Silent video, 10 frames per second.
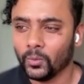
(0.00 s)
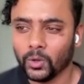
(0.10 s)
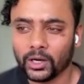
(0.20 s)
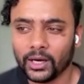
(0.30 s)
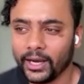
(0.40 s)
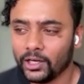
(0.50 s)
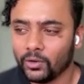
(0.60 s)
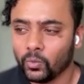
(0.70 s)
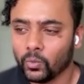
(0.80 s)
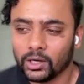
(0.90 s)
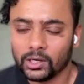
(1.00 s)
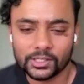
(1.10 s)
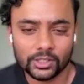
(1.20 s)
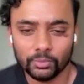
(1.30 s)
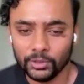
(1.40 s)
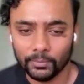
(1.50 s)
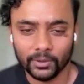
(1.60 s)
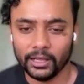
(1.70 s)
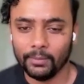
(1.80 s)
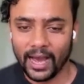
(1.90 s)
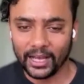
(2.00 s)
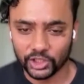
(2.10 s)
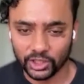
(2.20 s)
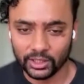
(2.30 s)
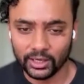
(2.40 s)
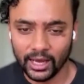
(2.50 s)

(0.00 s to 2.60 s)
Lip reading: what kind of worlds do people imagine